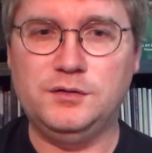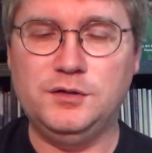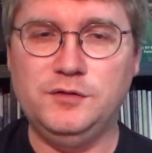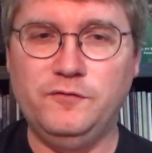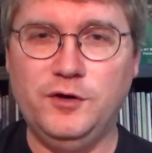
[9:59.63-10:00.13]

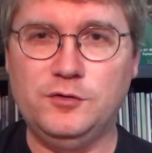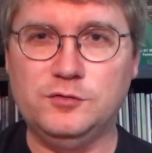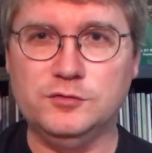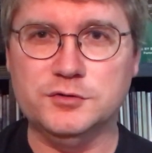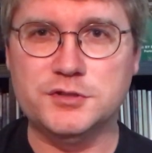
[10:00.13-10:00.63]
good
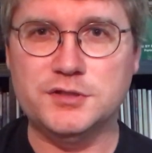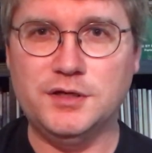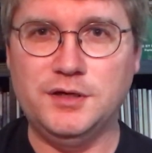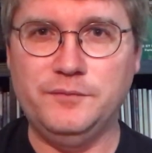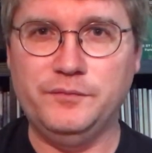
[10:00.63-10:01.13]
vocals,
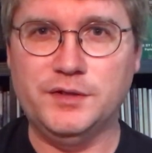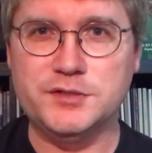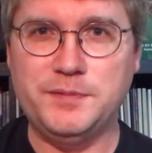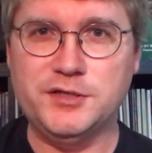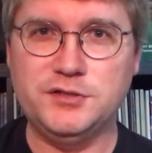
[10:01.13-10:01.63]

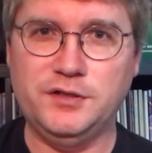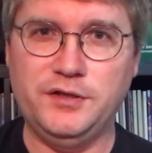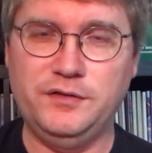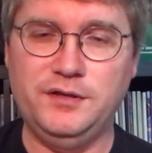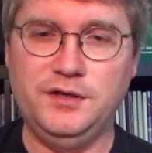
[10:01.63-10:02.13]

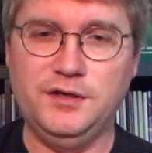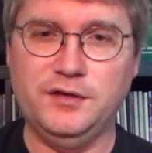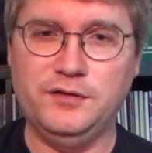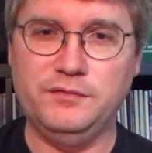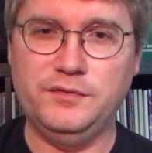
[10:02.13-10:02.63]
especially the